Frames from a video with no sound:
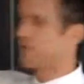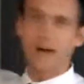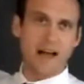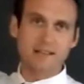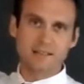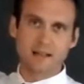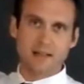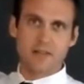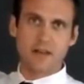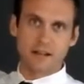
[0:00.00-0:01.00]
fast,
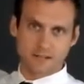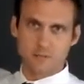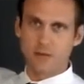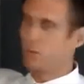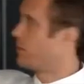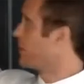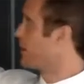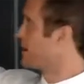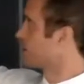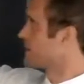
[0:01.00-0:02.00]
then its speed will be
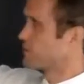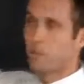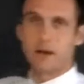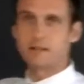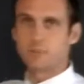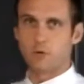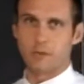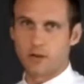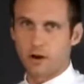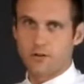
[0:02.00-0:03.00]
big, so its momentum will
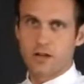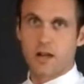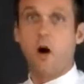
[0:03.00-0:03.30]
be large.